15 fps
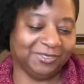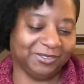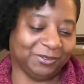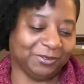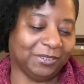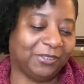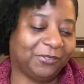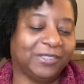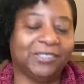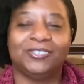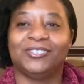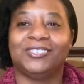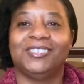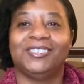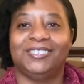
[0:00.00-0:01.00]

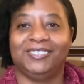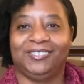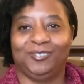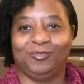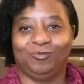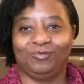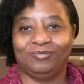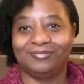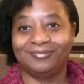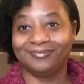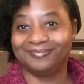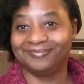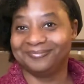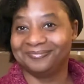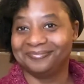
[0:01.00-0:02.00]

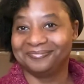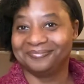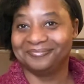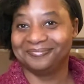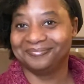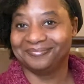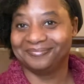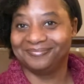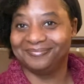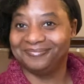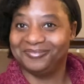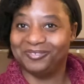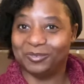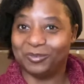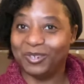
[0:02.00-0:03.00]

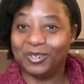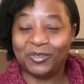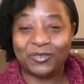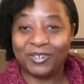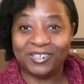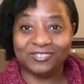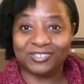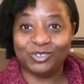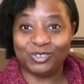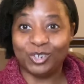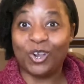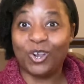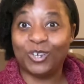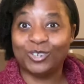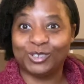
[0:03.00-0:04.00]
1,200
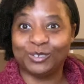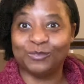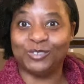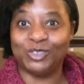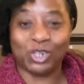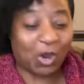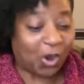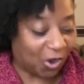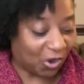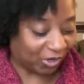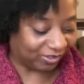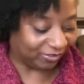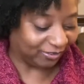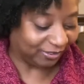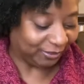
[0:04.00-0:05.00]
yards of
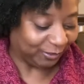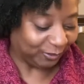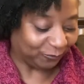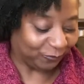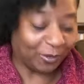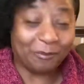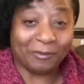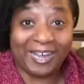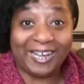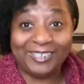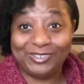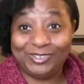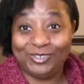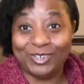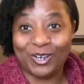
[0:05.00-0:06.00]
yarn from
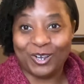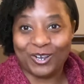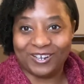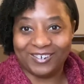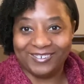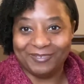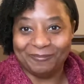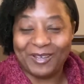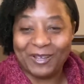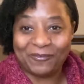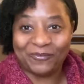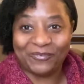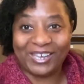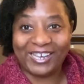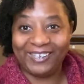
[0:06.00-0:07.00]
Ice Yarn, my
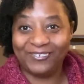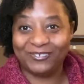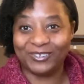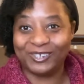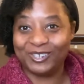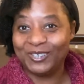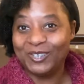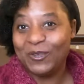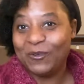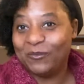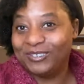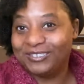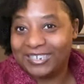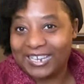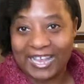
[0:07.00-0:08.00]
favorite,
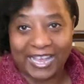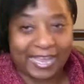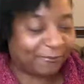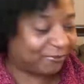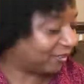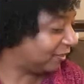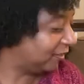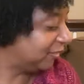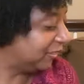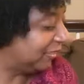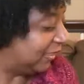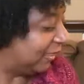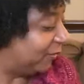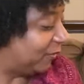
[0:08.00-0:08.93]
which I absolutely love.